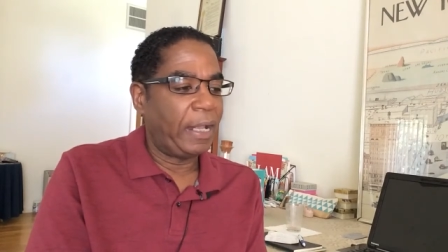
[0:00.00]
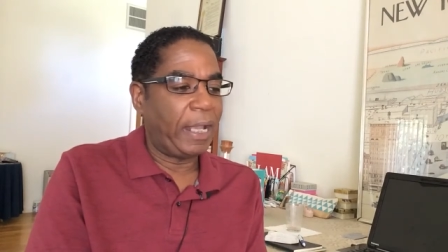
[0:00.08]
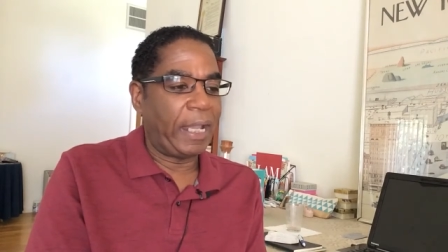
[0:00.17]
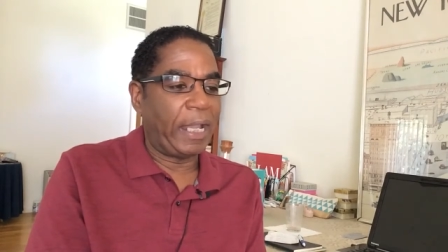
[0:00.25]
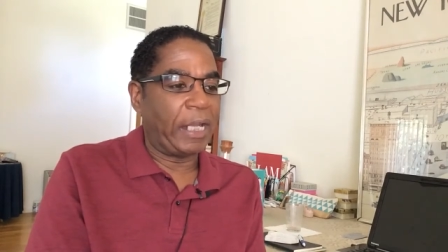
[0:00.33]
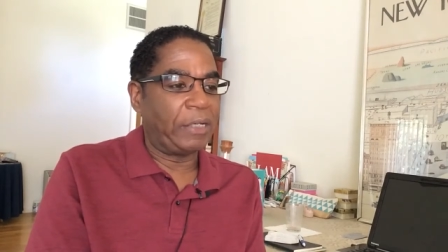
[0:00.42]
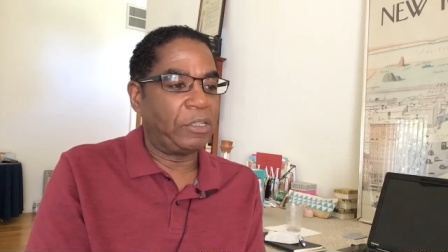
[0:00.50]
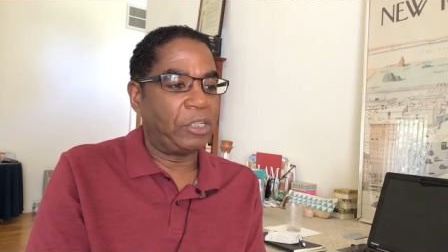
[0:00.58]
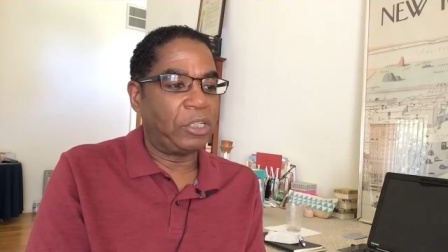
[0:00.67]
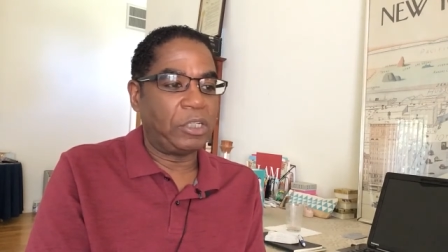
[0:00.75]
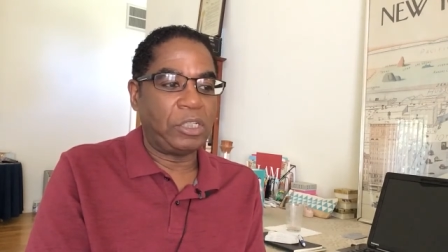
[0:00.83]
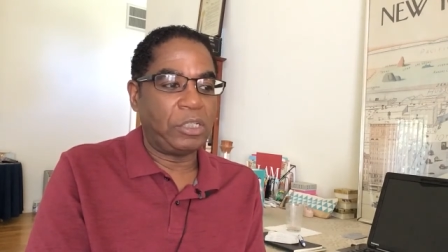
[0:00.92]
And
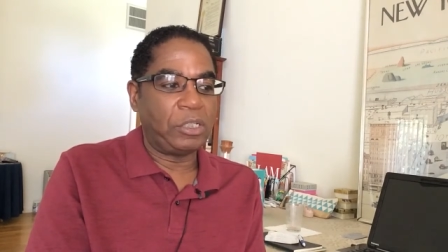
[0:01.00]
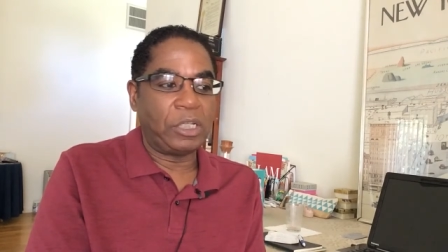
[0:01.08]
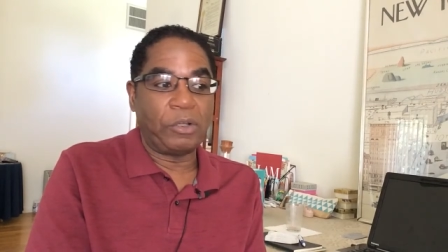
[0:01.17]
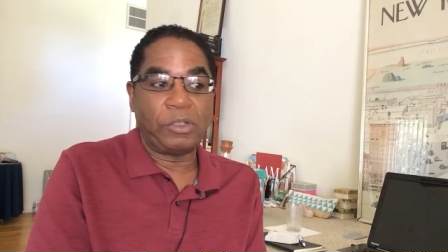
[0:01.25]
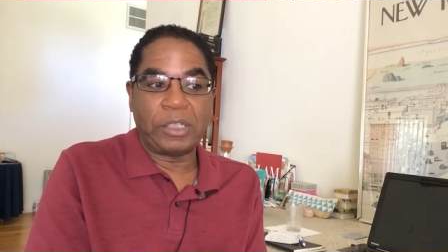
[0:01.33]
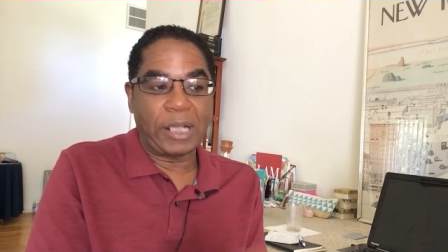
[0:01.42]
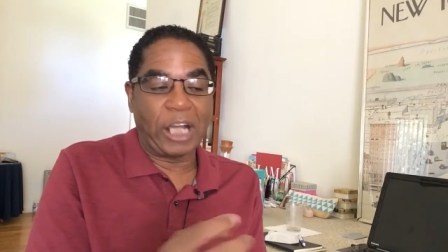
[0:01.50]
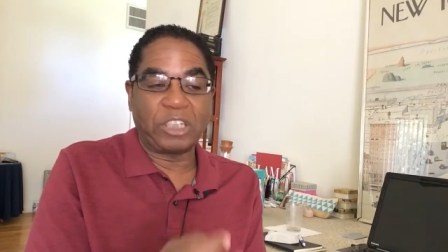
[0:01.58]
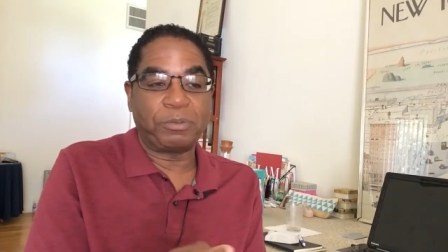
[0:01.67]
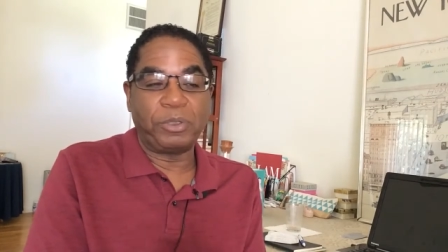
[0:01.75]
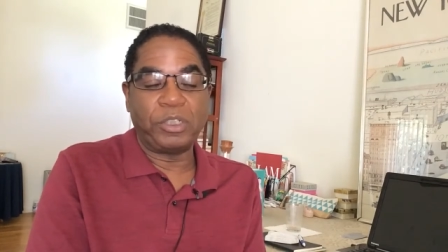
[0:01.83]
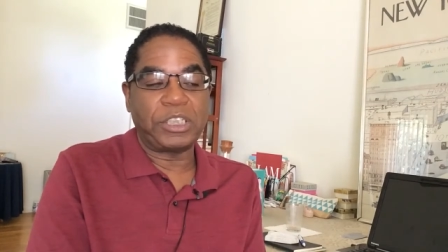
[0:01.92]
you know,
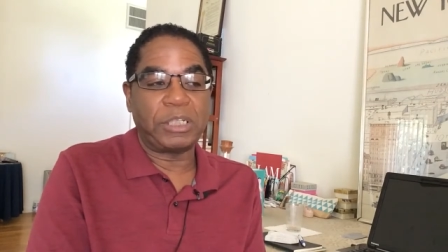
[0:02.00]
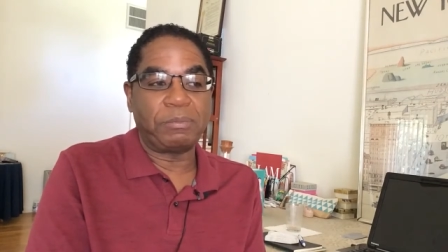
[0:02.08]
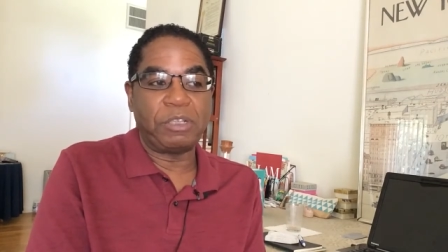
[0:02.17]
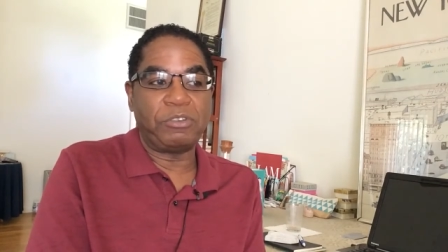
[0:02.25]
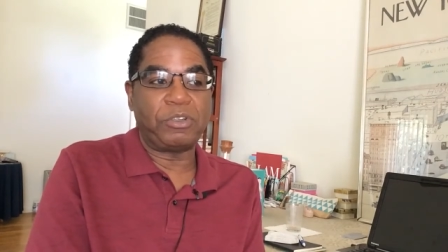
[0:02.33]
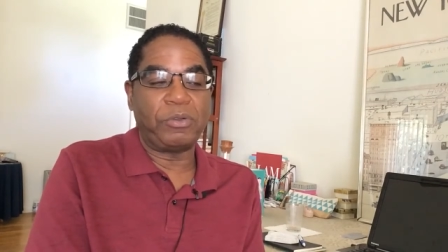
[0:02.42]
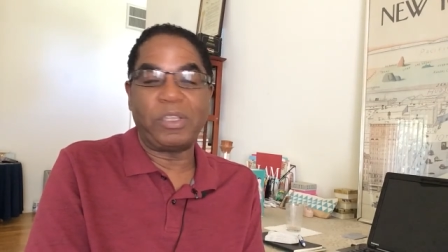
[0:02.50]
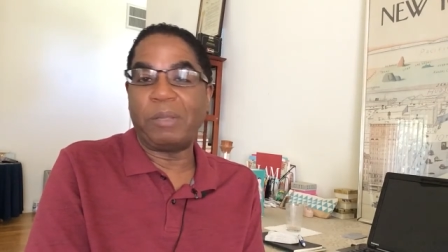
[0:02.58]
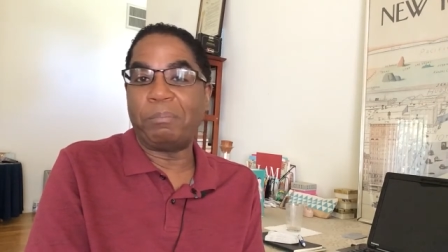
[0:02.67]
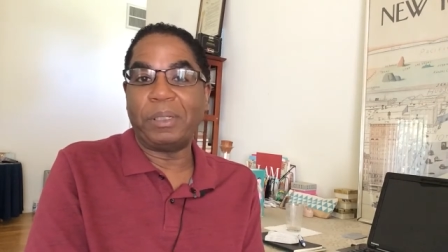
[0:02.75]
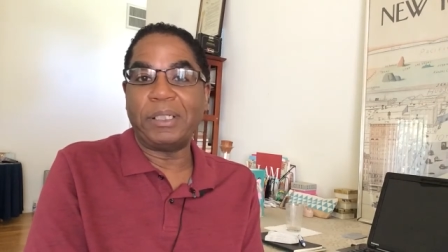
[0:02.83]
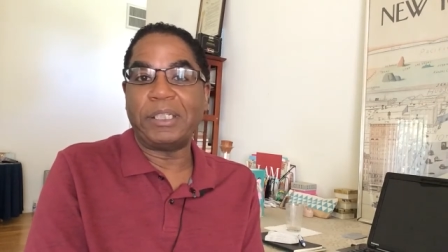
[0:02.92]
entrepreneurship gives you the
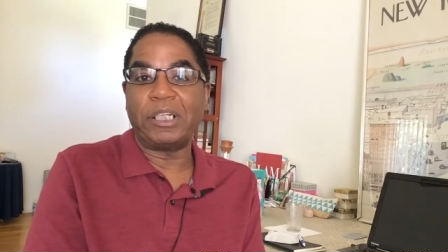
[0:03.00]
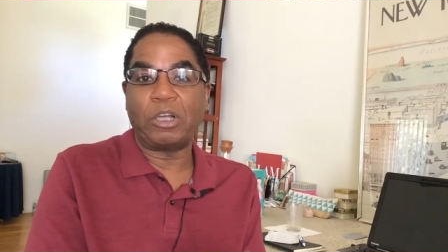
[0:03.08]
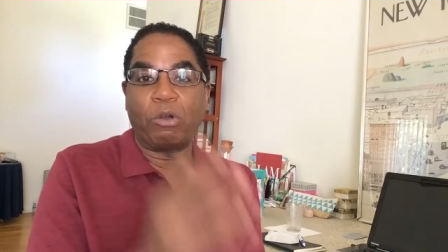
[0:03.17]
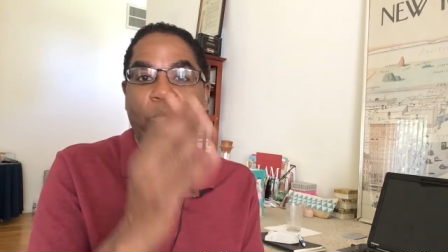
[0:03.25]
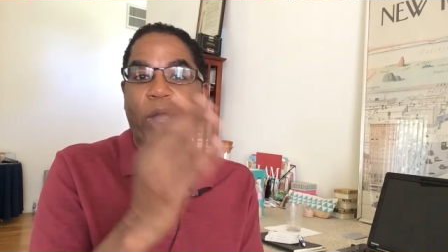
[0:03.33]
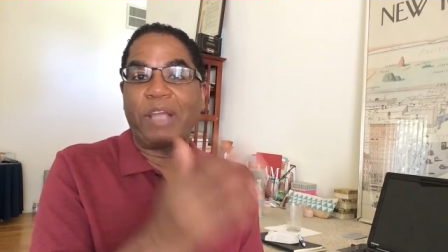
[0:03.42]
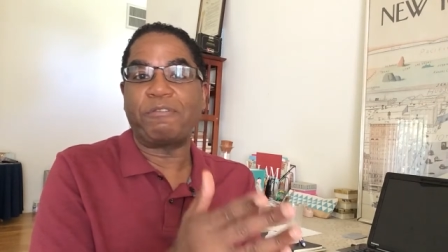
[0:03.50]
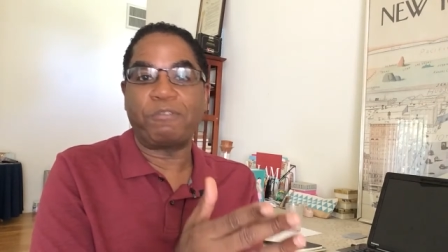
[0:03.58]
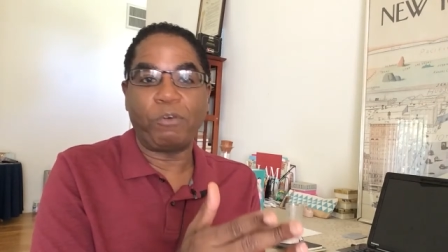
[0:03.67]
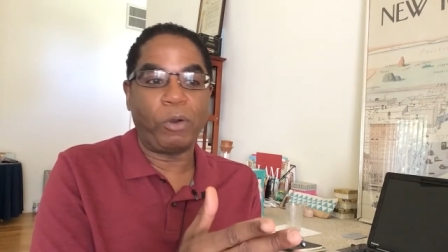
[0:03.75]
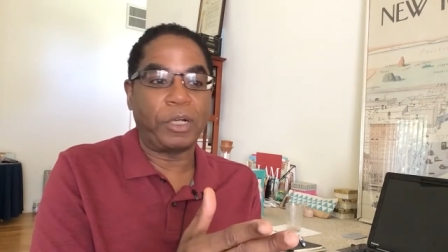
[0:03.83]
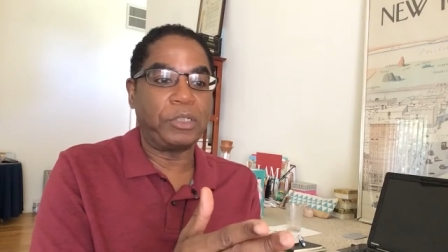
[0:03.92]
ability to go right
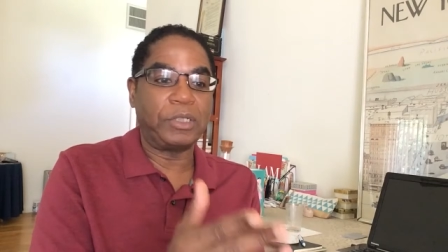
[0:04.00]
for it.